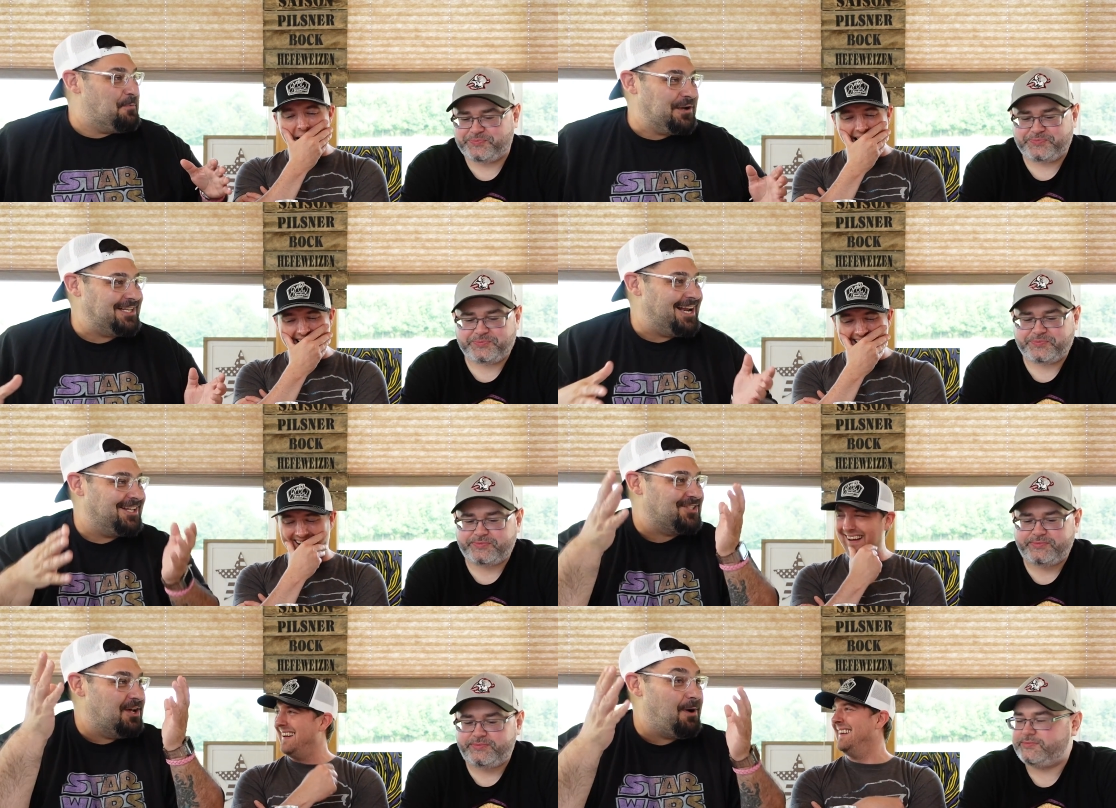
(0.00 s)
Speaker 1: they
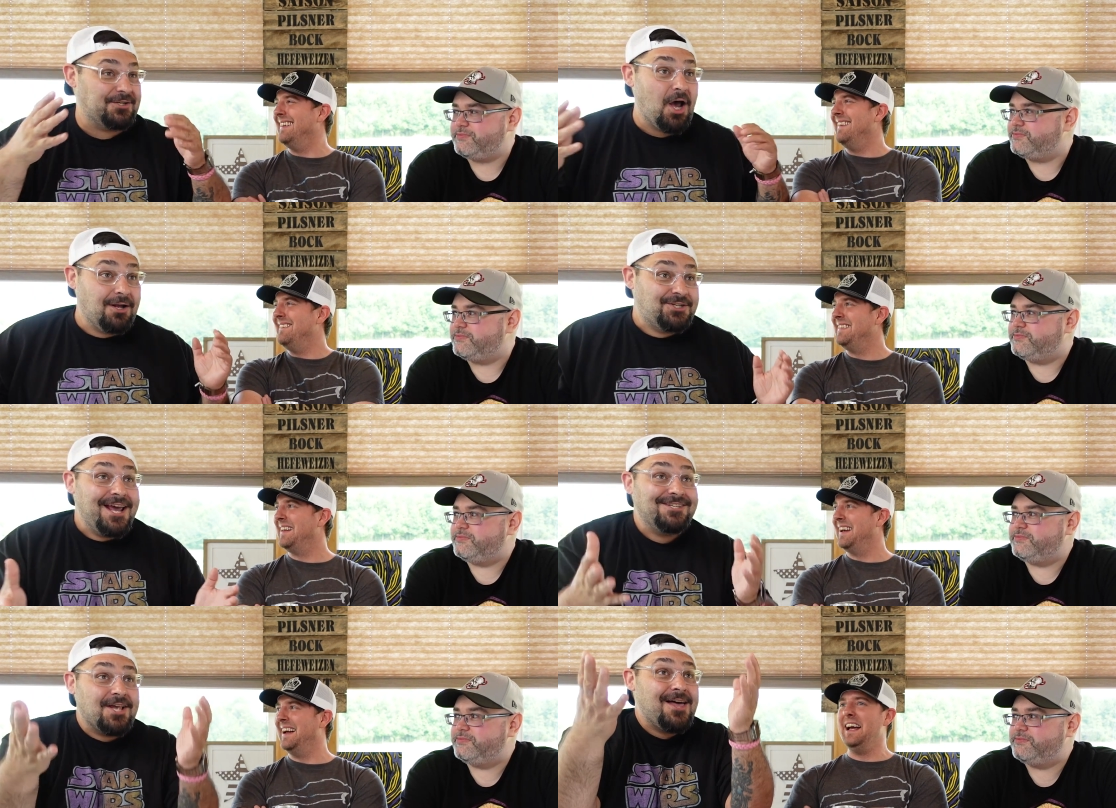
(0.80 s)
presented so much on
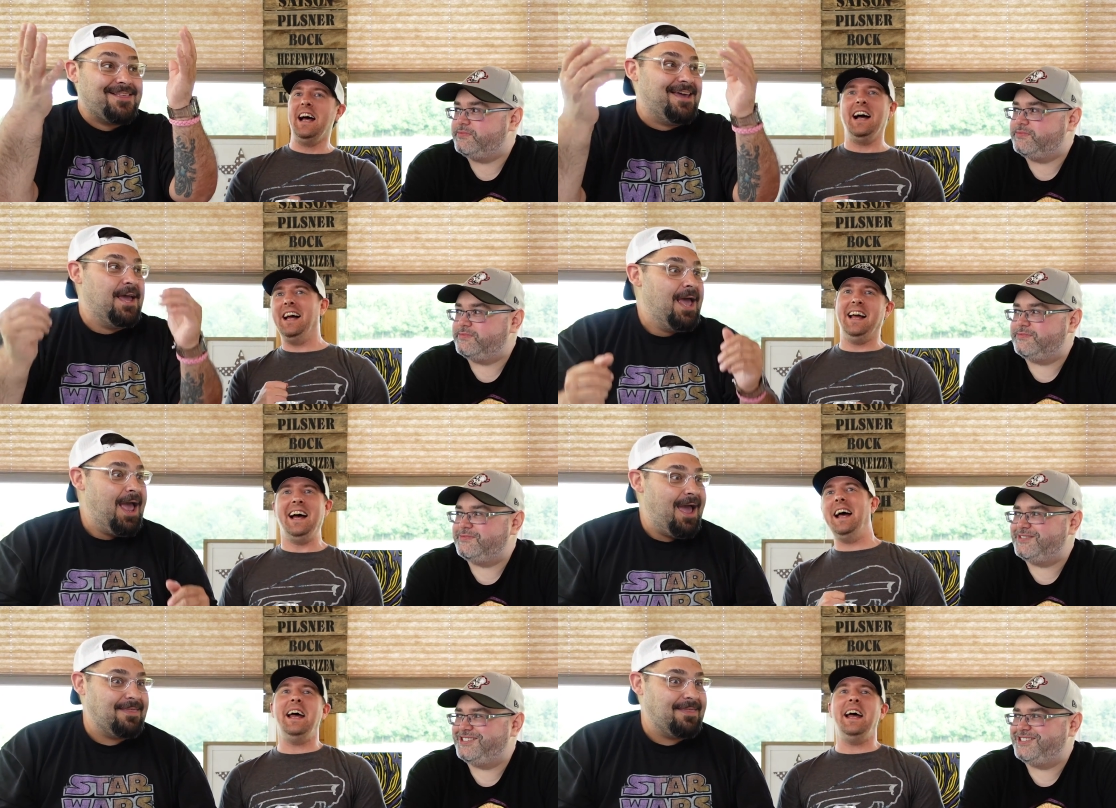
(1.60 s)
Chase Utley,